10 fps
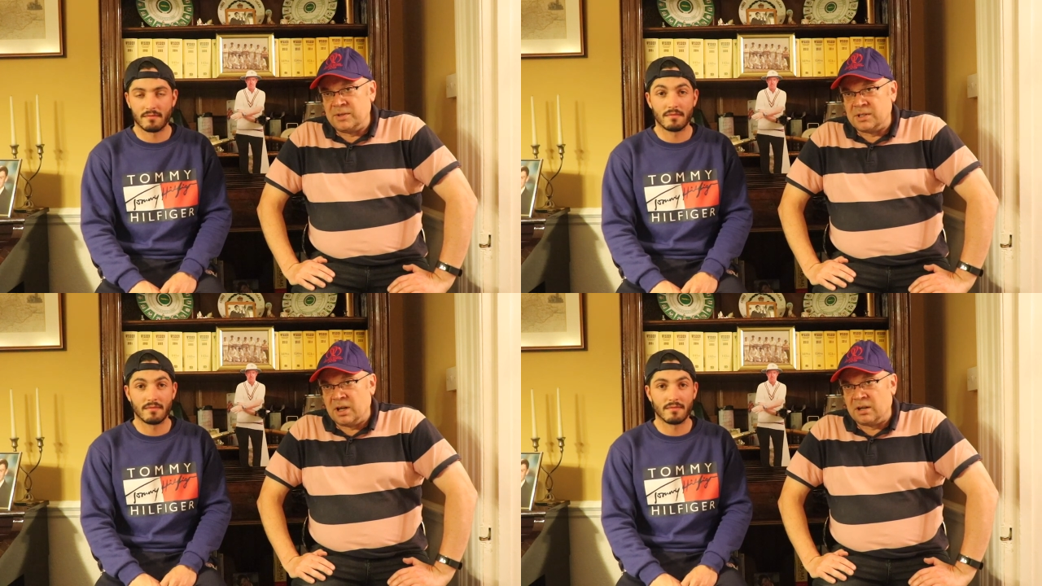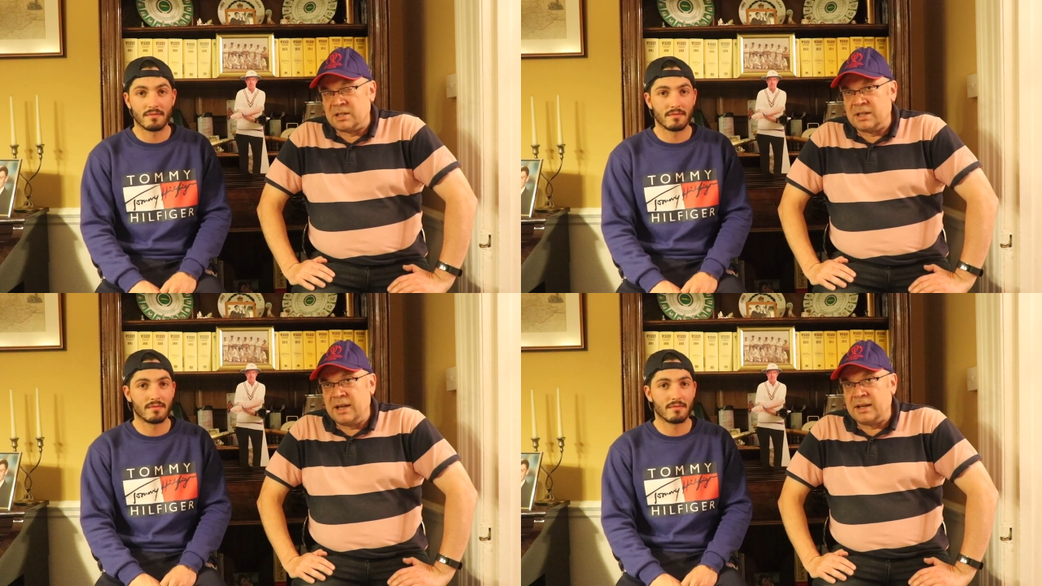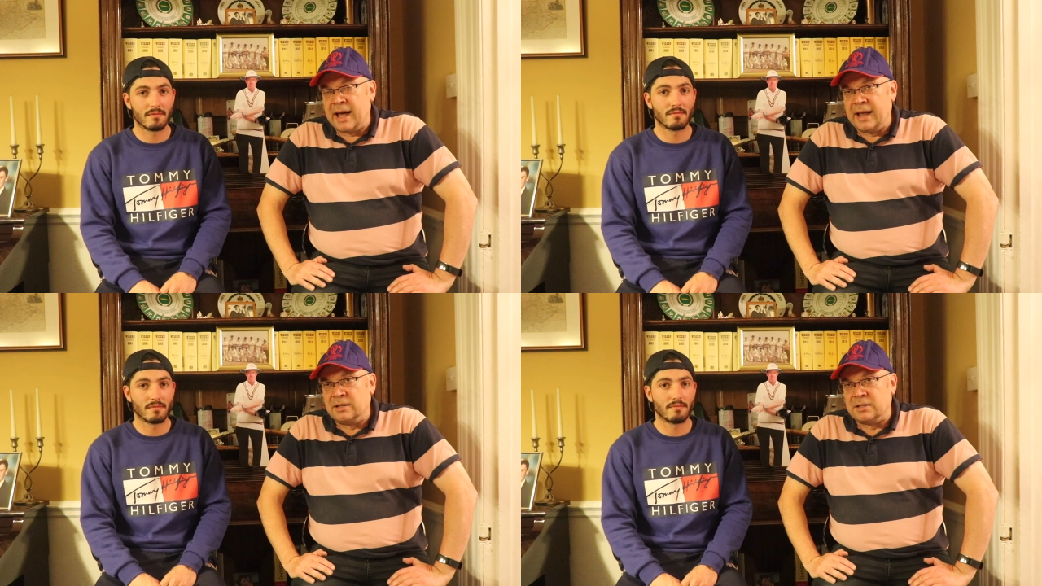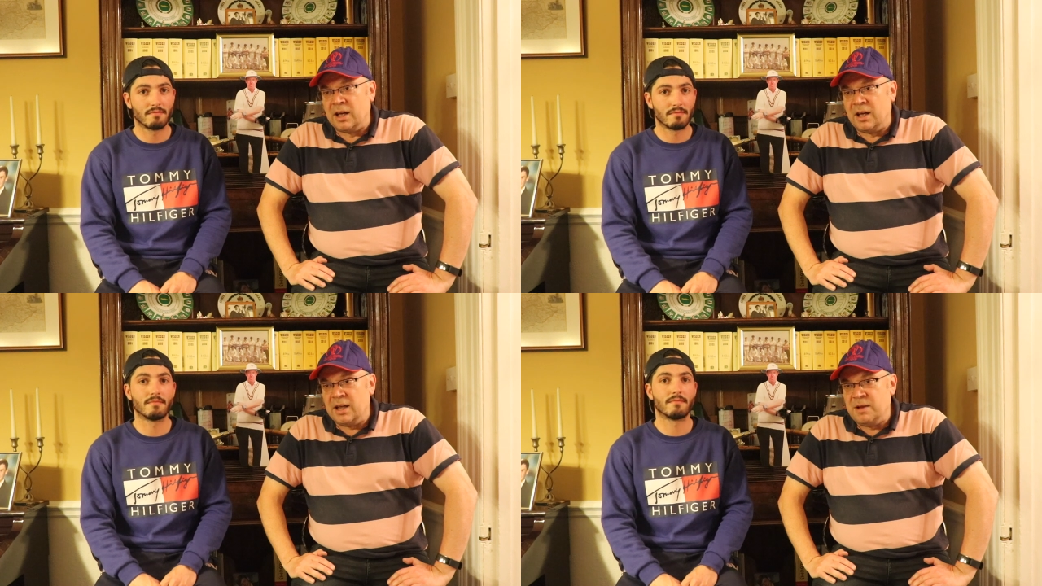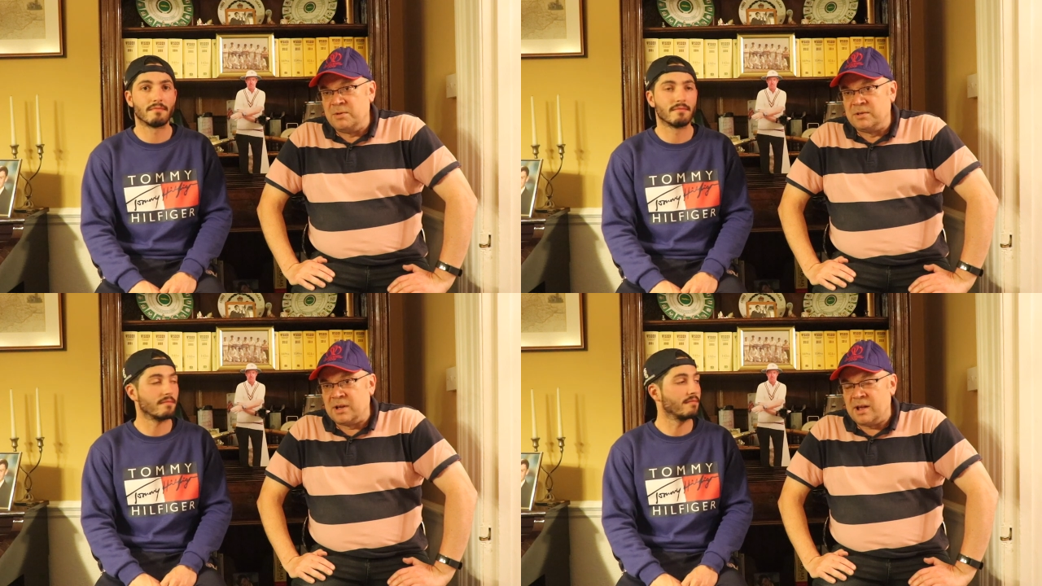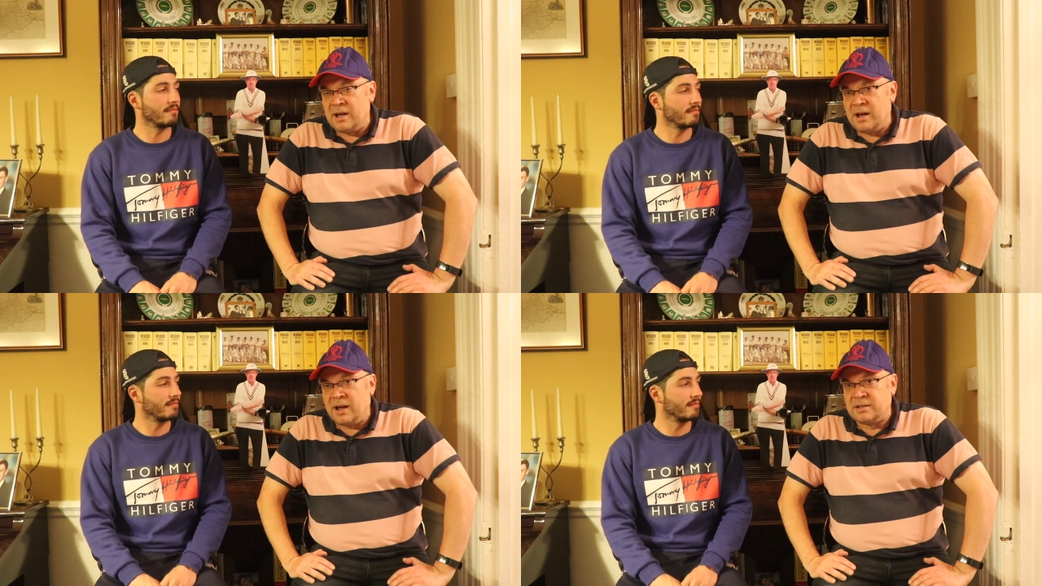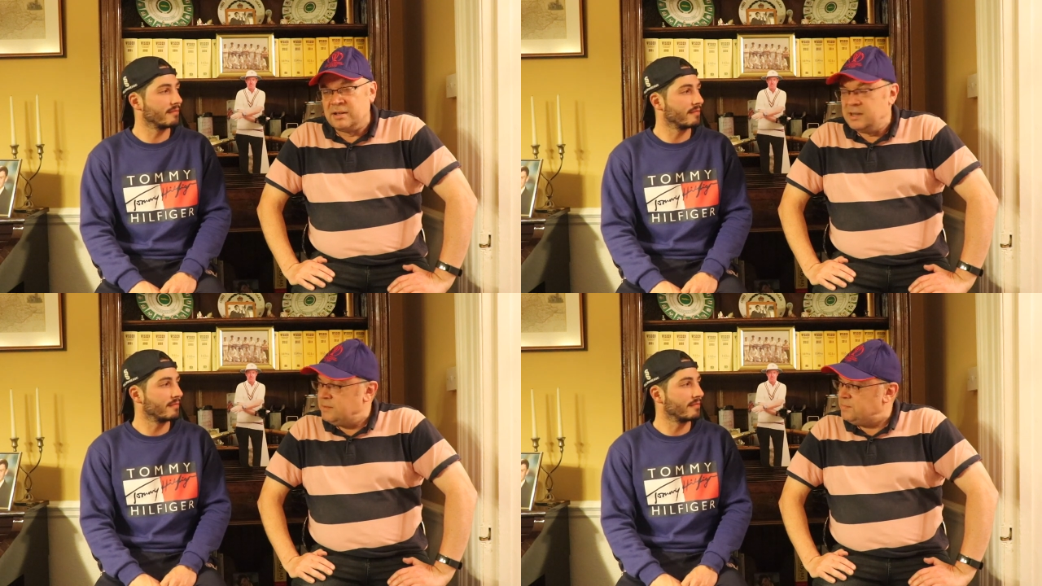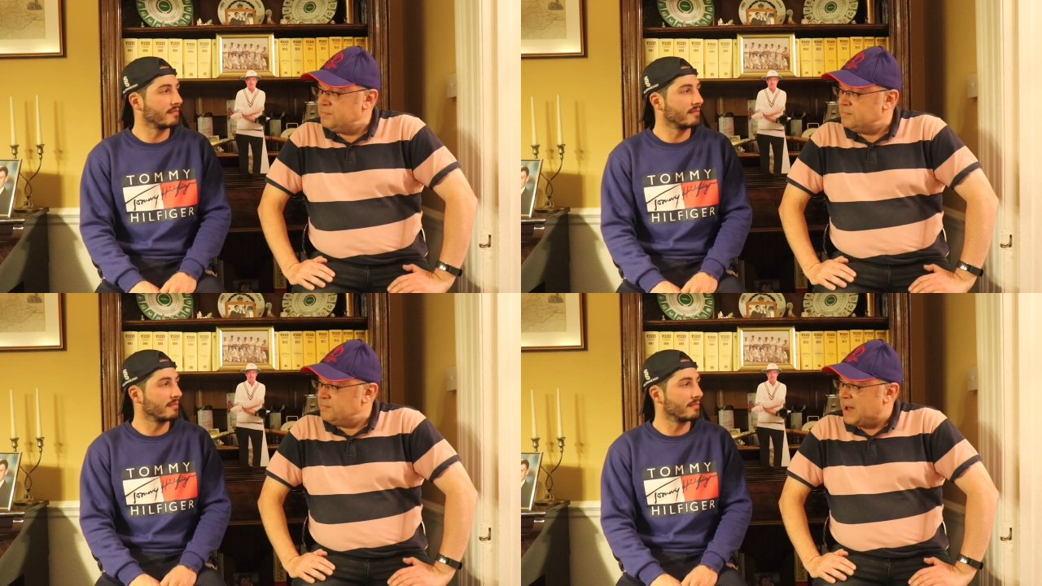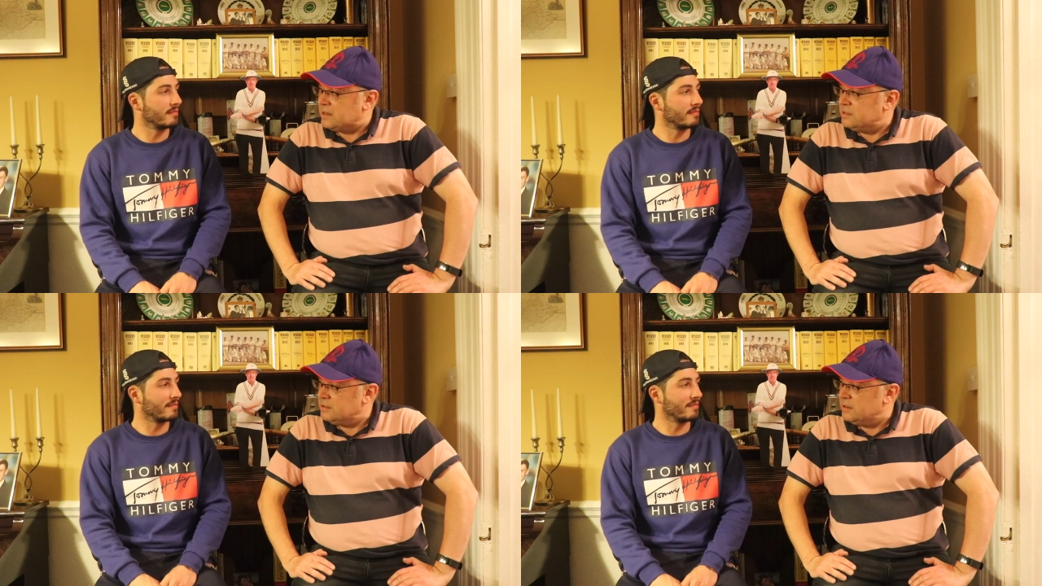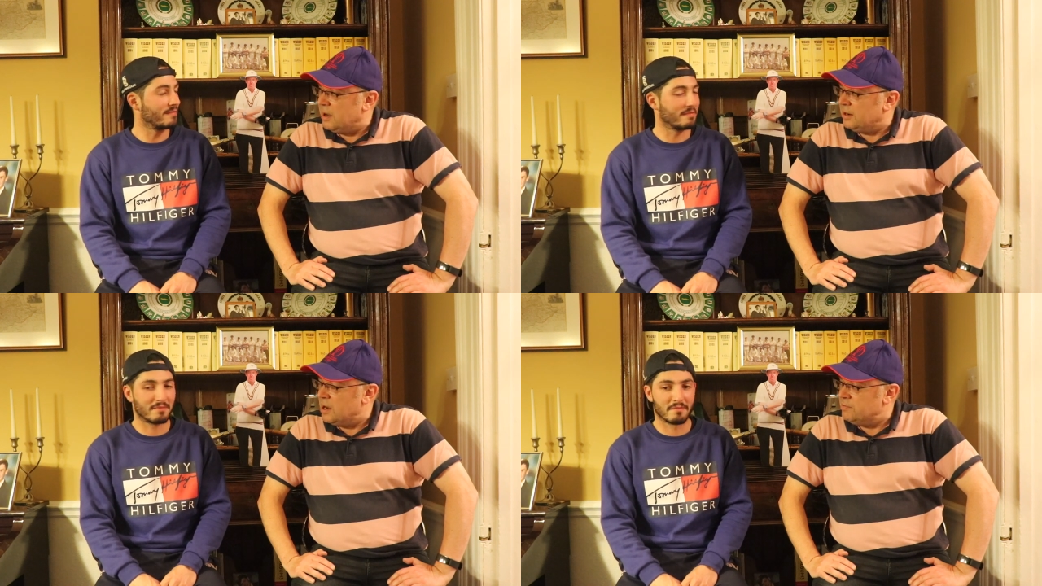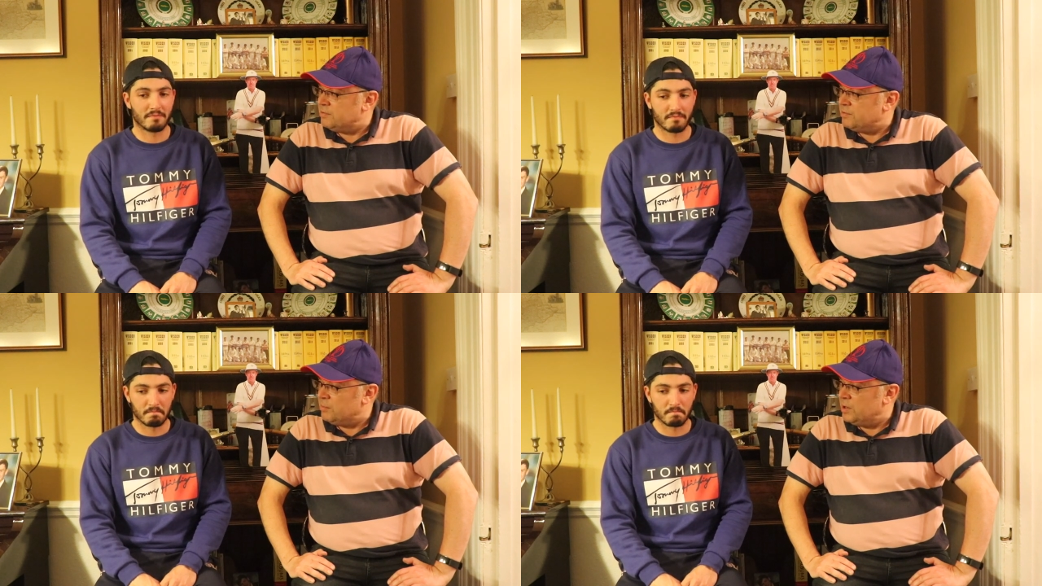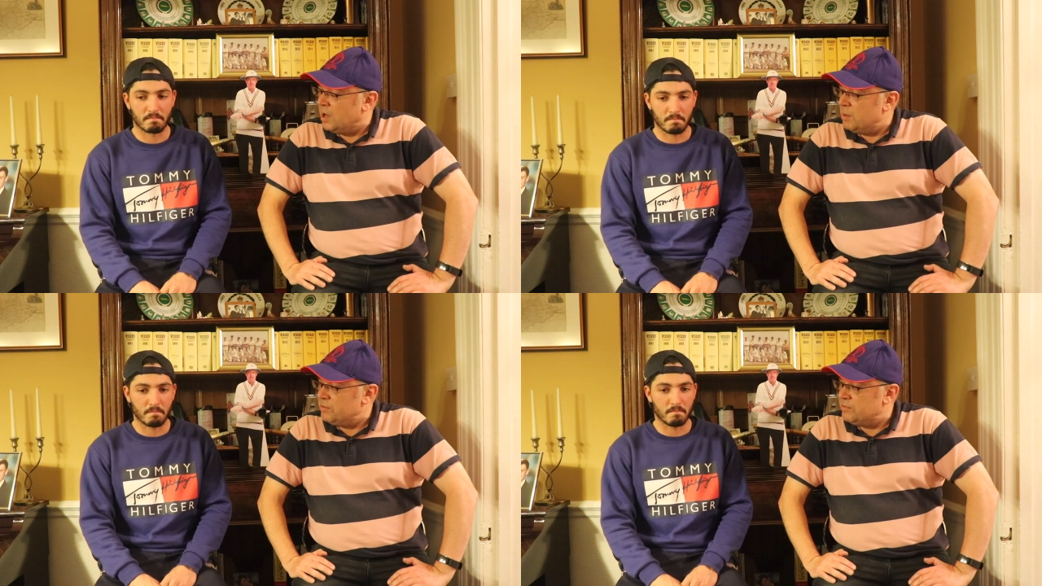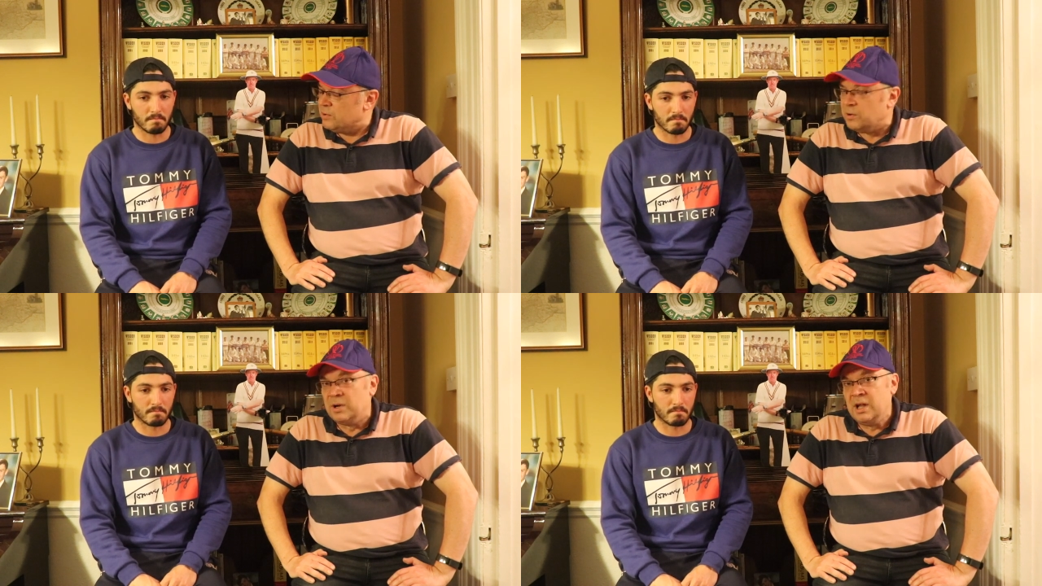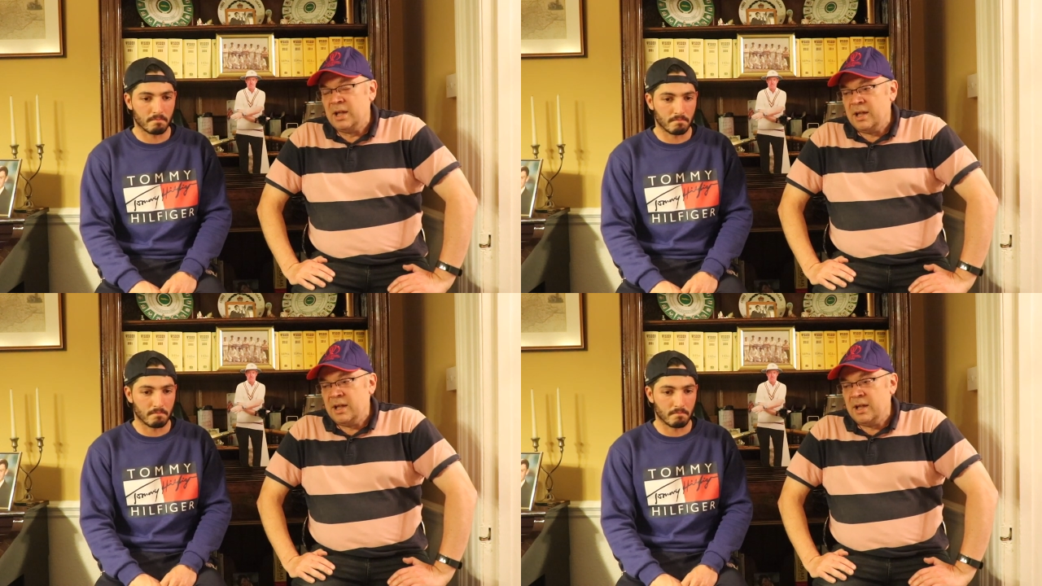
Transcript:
Speaker 1: Sanderstead, and he was utterly battered and hungover from the night before,